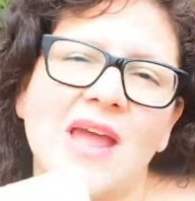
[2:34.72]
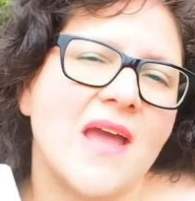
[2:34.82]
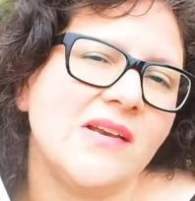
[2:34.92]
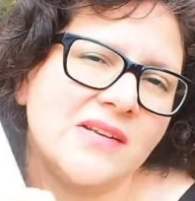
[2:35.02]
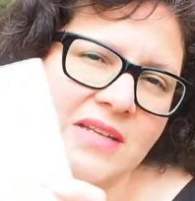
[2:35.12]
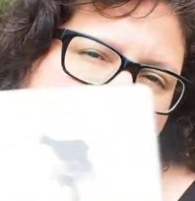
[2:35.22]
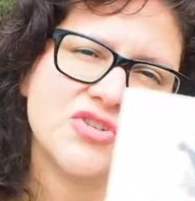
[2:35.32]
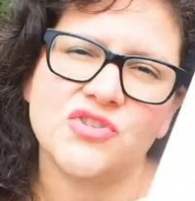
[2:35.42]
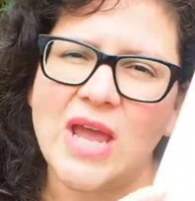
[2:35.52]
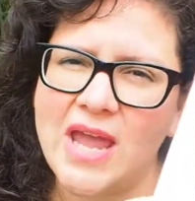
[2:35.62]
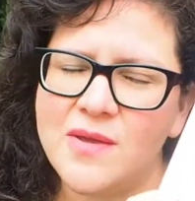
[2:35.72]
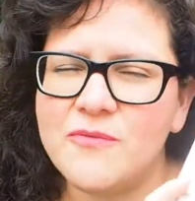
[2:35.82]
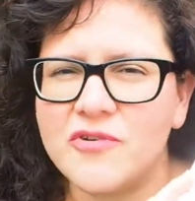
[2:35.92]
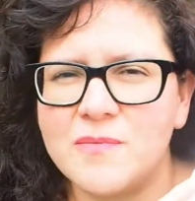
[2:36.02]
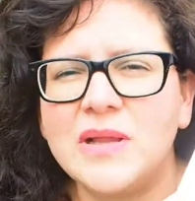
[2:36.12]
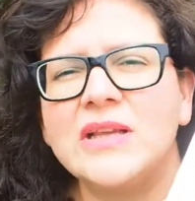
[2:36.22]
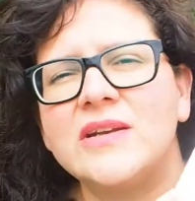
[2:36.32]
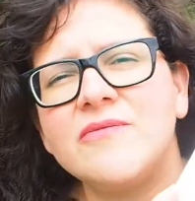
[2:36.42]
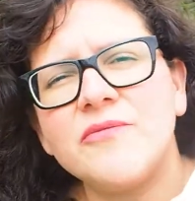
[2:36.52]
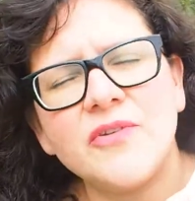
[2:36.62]
Again, it's Shame from
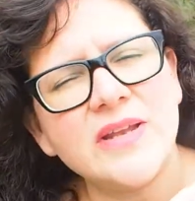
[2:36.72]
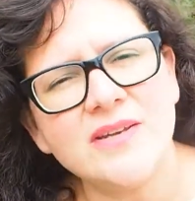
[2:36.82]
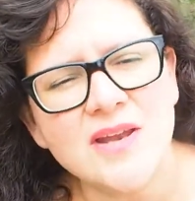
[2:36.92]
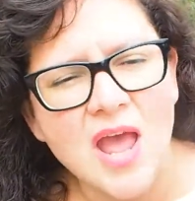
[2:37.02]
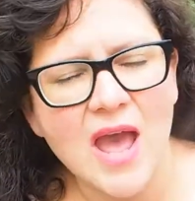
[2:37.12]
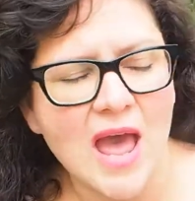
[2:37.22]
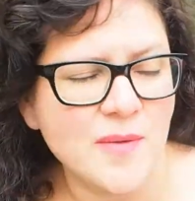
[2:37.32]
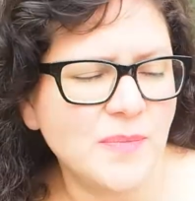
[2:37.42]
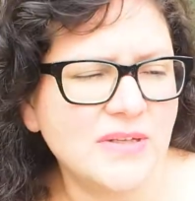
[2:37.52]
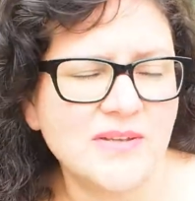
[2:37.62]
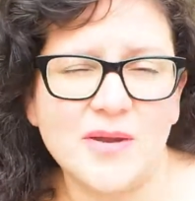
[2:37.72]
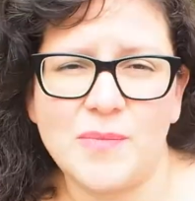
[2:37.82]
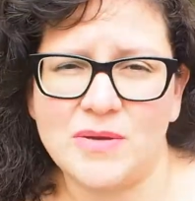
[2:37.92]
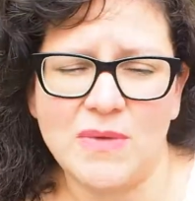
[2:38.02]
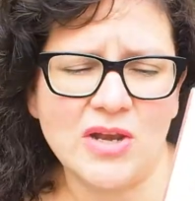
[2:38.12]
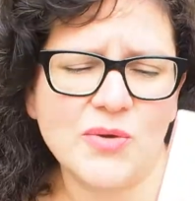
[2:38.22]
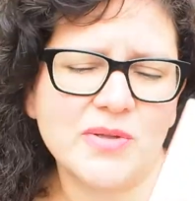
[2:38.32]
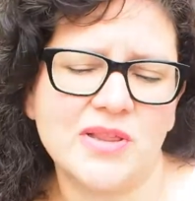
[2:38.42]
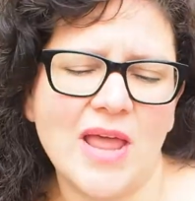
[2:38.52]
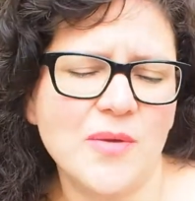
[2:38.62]
Melanie Finn. I picked it up at my
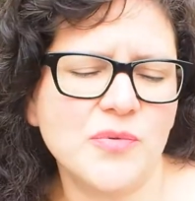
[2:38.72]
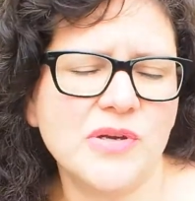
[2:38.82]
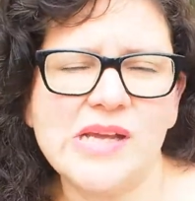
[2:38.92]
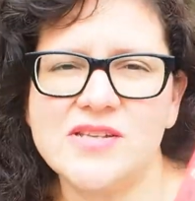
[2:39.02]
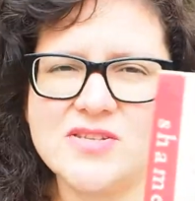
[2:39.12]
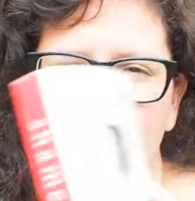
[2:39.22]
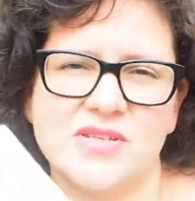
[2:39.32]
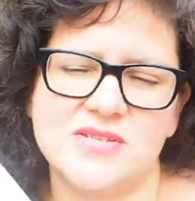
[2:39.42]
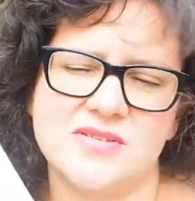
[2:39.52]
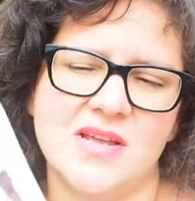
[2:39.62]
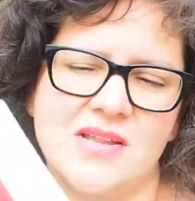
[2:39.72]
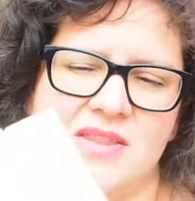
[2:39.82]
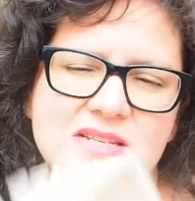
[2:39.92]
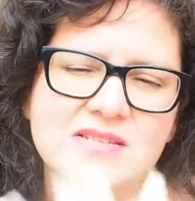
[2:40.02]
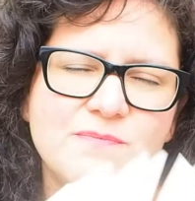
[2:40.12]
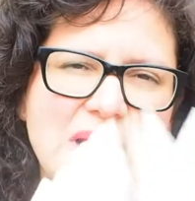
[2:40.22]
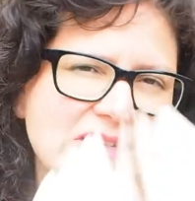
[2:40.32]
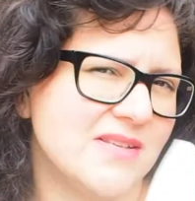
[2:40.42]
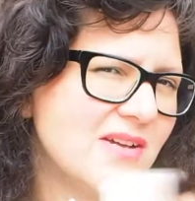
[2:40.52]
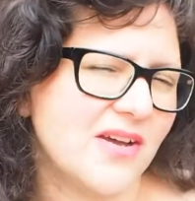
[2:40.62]
local library, so it's in this
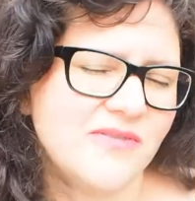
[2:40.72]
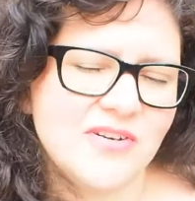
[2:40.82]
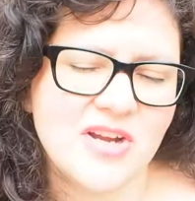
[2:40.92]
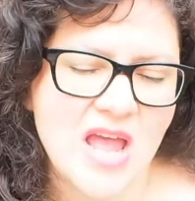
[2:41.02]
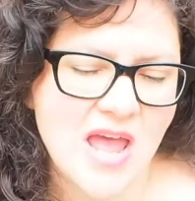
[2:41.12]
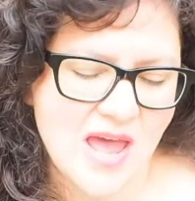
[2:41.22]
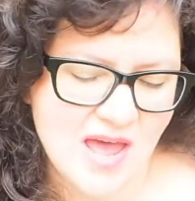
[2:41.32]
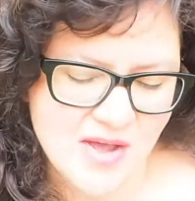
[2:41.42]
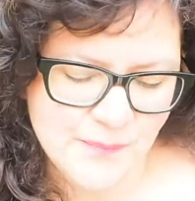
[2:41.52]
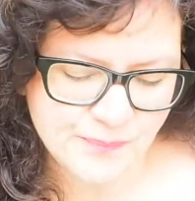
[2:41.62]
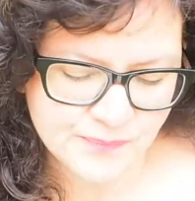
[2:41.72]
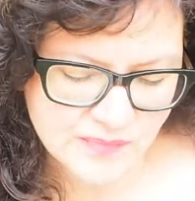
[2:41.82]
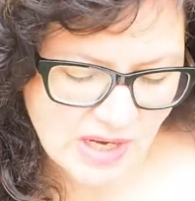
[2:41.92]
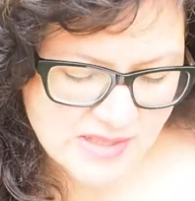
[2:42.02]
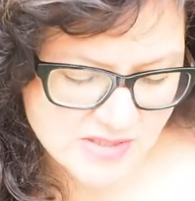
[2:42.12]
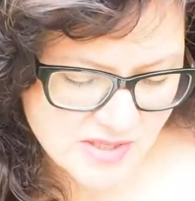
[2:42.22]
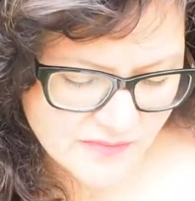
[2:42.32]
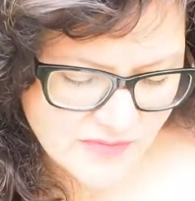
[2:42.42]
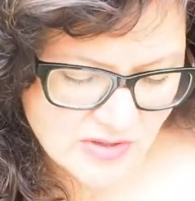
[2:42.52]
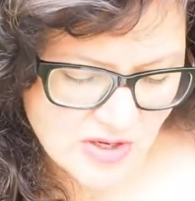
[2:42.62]
plastic cover. It's
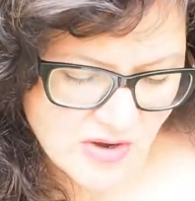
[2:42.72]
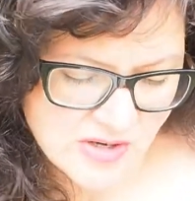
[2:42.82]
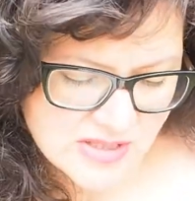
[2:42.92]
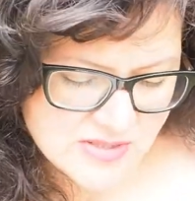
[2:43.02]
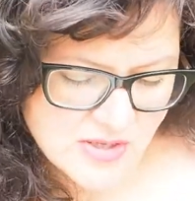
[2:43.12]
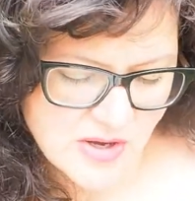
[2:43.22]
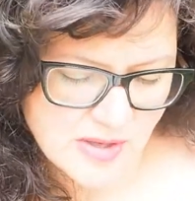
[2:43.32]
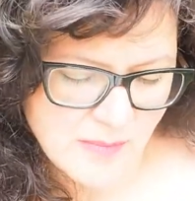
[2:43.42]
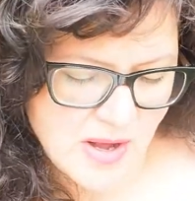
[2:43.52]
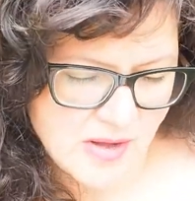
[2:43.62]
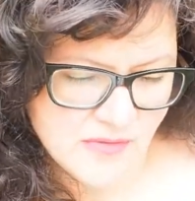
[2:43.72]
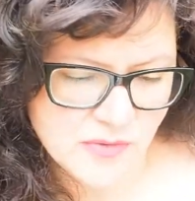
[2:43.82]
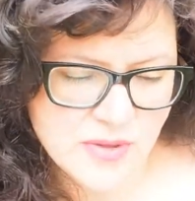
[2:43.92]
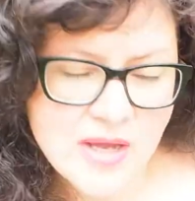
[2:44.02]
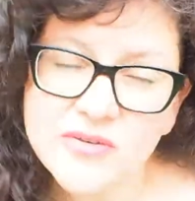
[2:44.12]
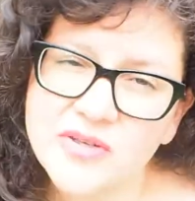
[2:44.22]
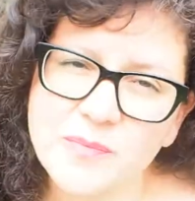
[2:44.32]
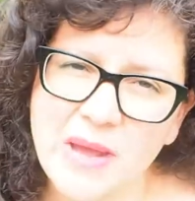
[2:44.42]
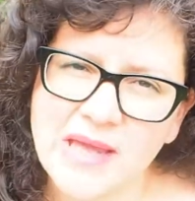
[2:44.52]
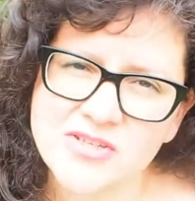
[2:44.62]
not very long, it's got about 300
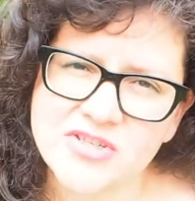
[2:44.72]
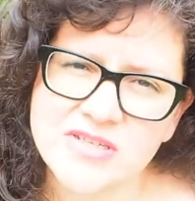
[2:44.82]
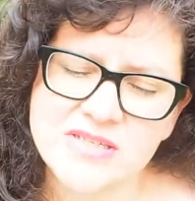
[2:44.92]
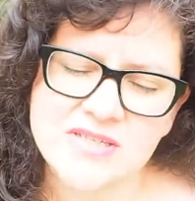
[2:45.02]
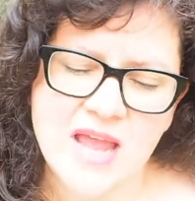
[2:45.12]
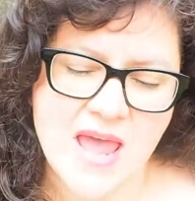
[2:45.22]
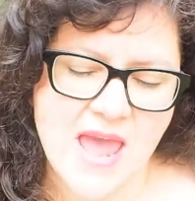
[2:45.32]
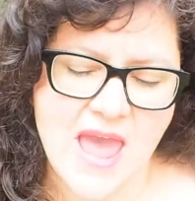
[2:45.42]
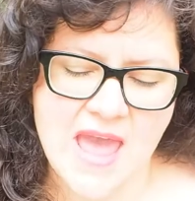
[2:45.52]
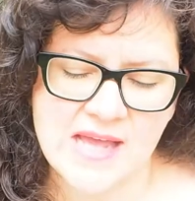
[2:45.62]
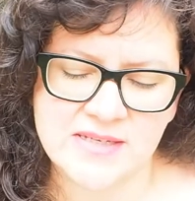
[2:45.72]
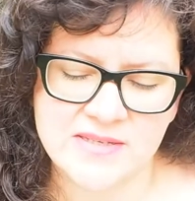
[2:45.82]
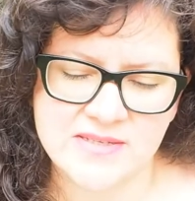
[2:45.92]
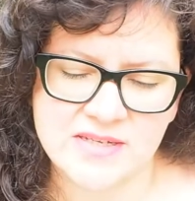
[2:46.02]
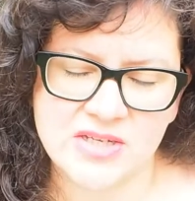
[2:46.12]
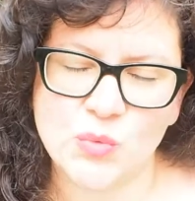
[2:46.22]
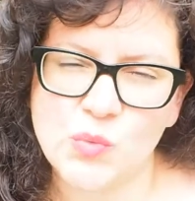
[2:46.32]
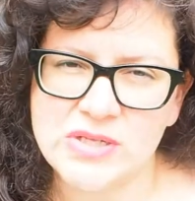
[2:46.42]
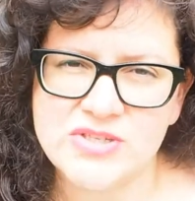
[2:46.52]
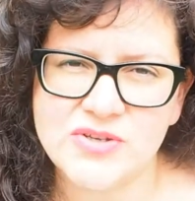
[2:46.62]
pages, and
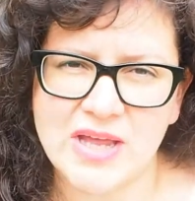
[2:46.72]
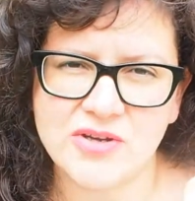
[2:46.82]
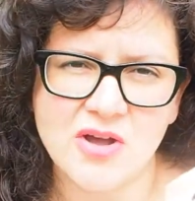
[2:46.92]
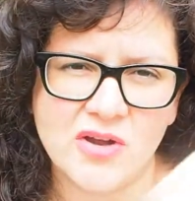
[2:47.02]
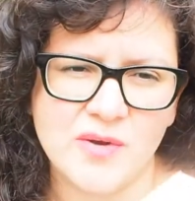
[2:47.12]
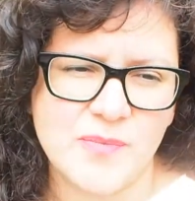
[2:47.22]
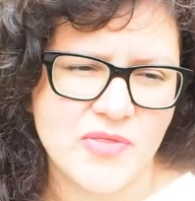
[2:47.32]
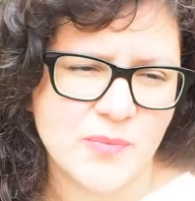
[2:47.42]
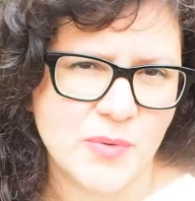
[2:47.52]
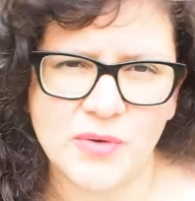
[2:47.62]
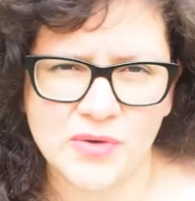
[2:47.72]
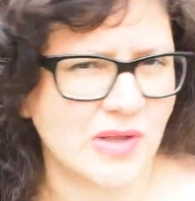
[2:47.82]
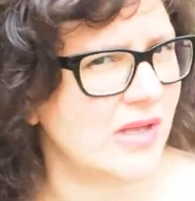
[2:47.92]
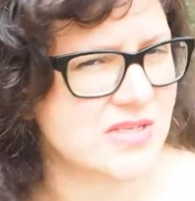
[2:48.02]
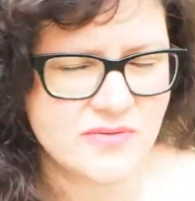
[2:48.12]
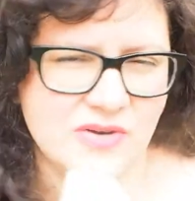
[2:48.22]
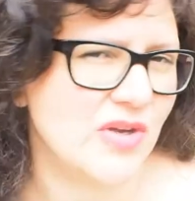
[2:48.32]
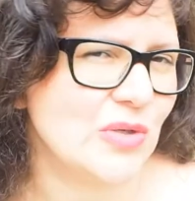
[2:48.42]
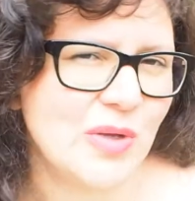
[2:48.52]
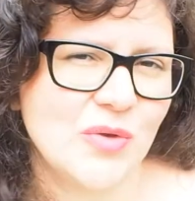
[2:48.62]
once you get caught up in the book, it's a
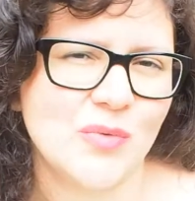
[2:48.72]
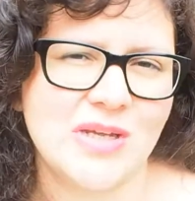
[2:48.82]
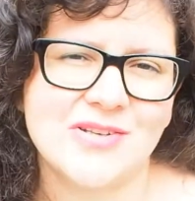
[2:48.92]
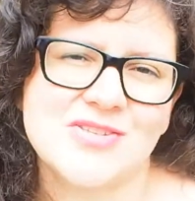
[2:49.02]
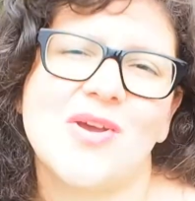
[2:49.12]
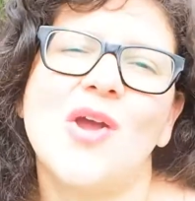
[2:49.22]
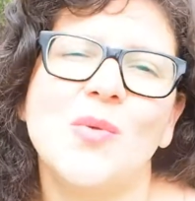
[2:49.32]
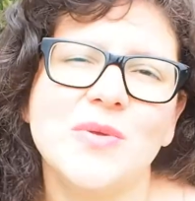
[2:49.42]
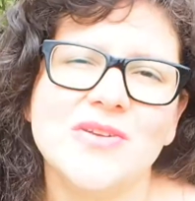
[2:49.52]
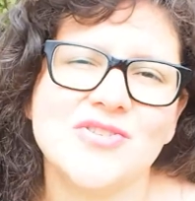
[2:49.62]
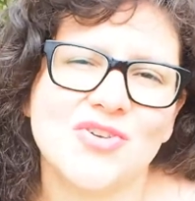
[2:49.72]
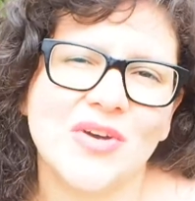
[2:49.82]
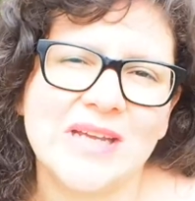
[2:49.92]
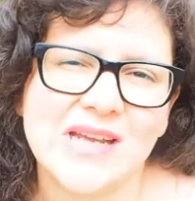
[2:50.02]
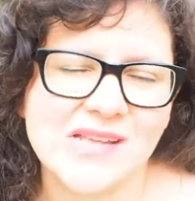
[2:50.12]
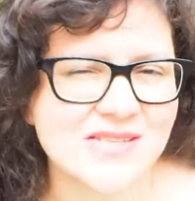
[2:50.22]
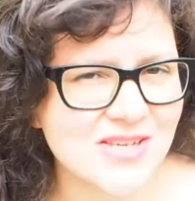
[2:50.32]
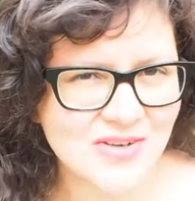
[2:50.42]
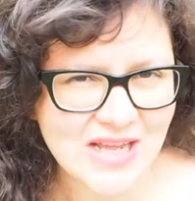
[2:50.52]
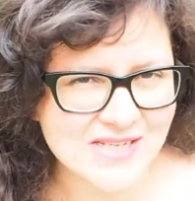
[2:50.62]
very quick read. So I hope you enjoyed, and
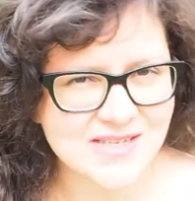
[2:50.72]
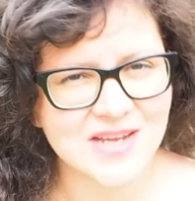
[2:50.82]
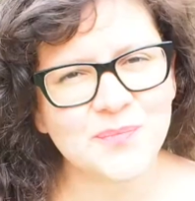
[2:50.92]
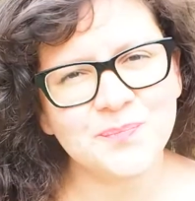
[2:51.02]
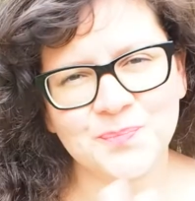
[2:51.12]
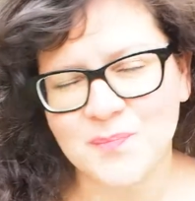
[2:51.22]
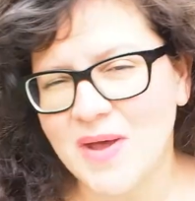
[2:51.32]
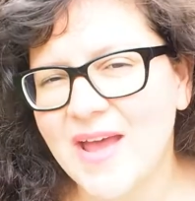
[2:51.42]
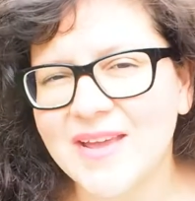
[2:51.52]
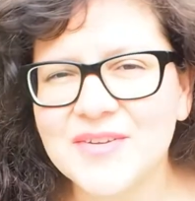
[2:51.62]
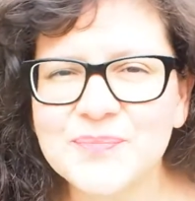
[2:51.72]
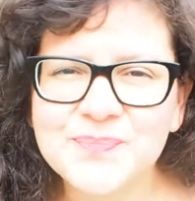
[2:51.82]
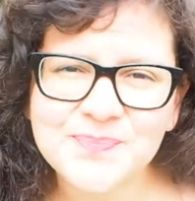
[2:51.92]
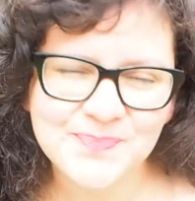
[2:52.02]
see you next time. Bye.